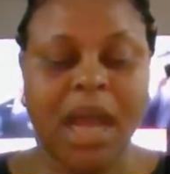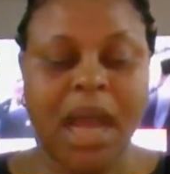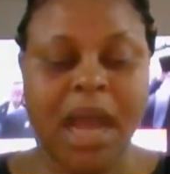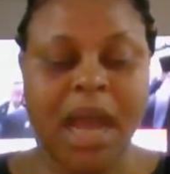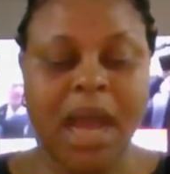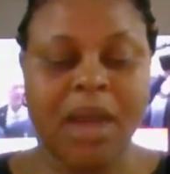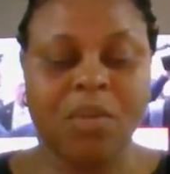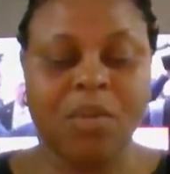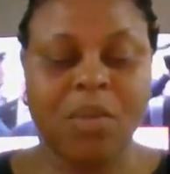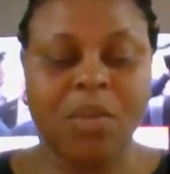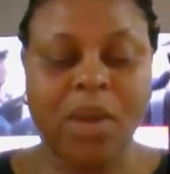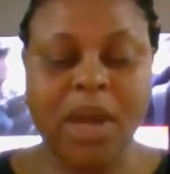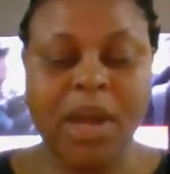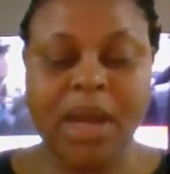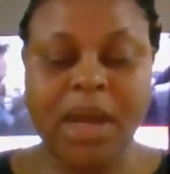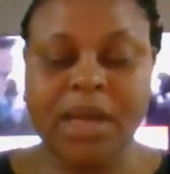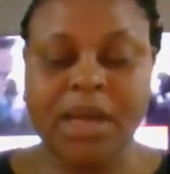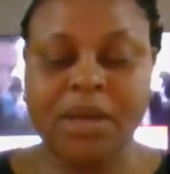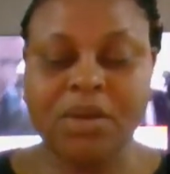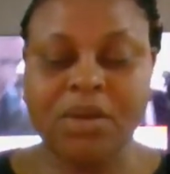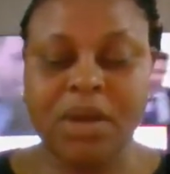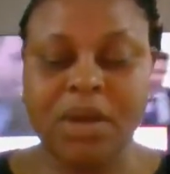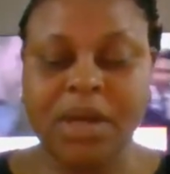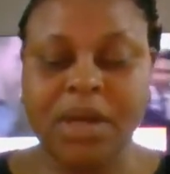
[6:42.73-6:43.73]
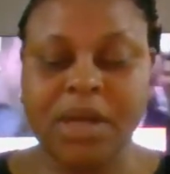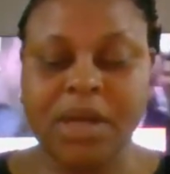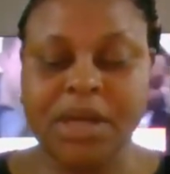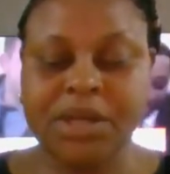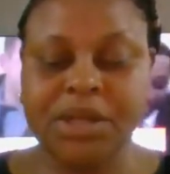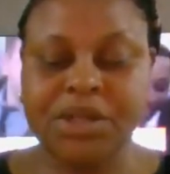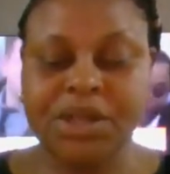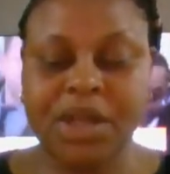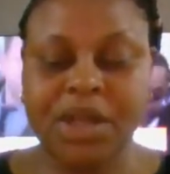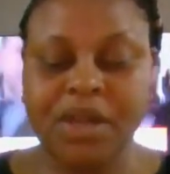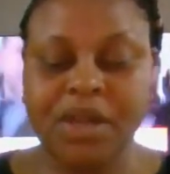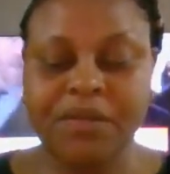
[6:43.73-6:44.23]
acquire the
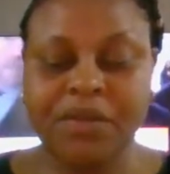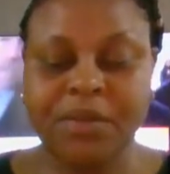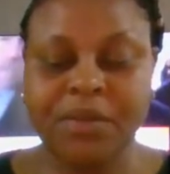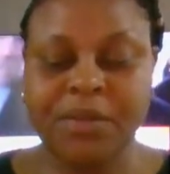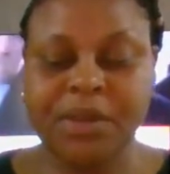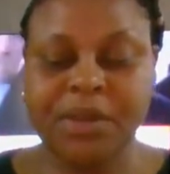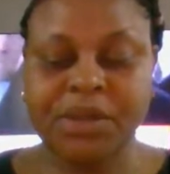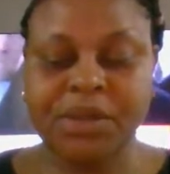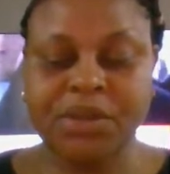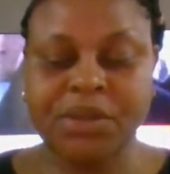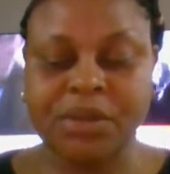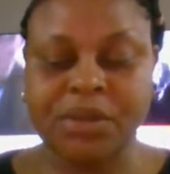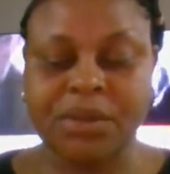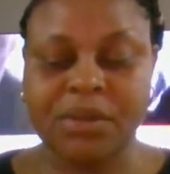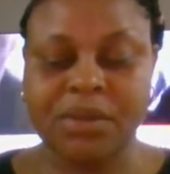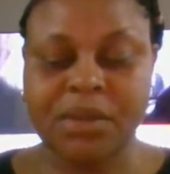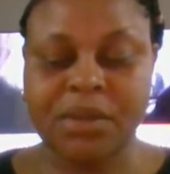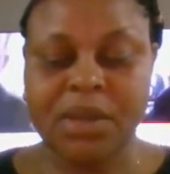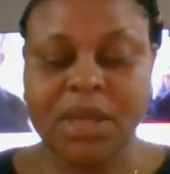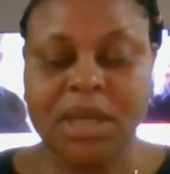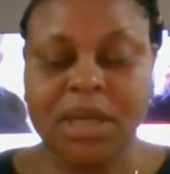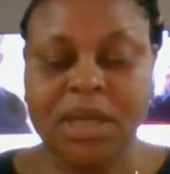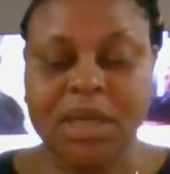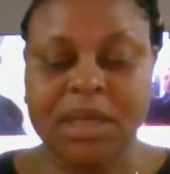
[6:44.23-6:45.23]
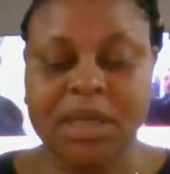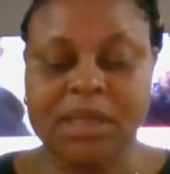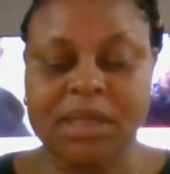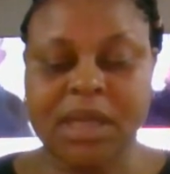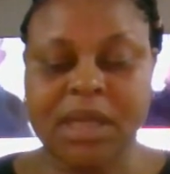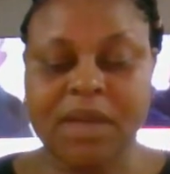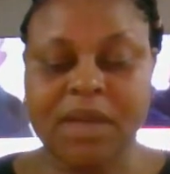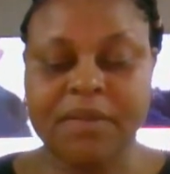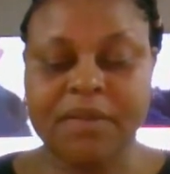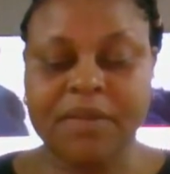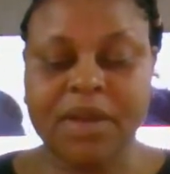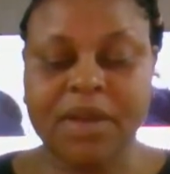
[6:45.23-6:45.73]
knowledge, information,
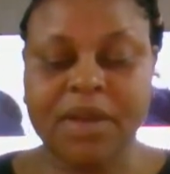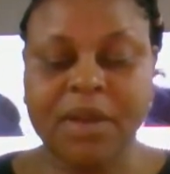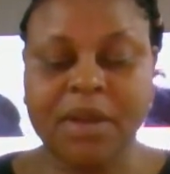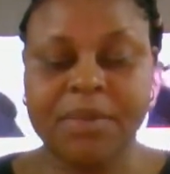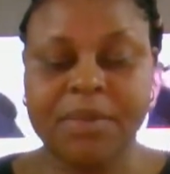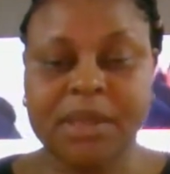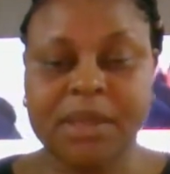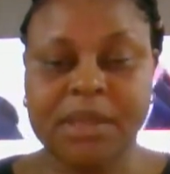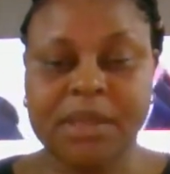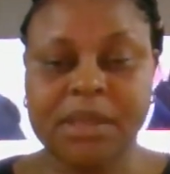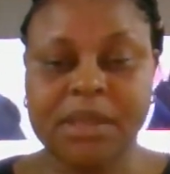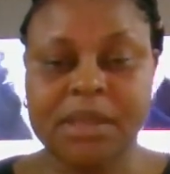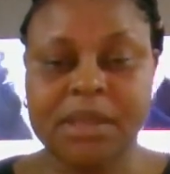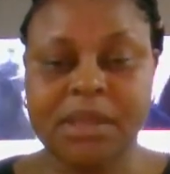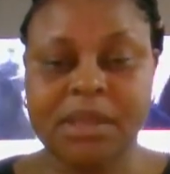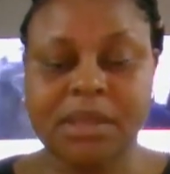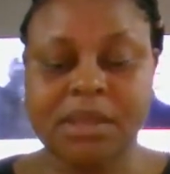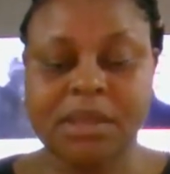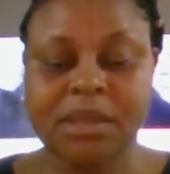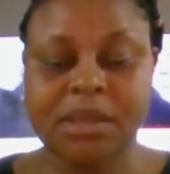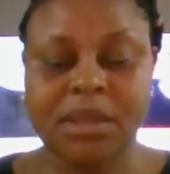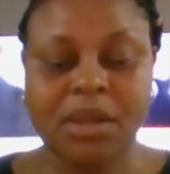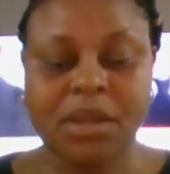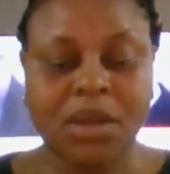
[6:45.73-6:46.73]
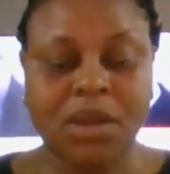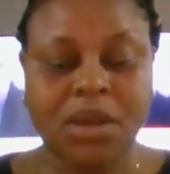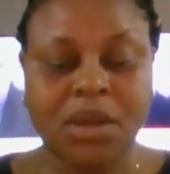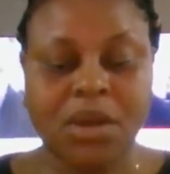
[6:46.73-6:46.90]
self-care practices,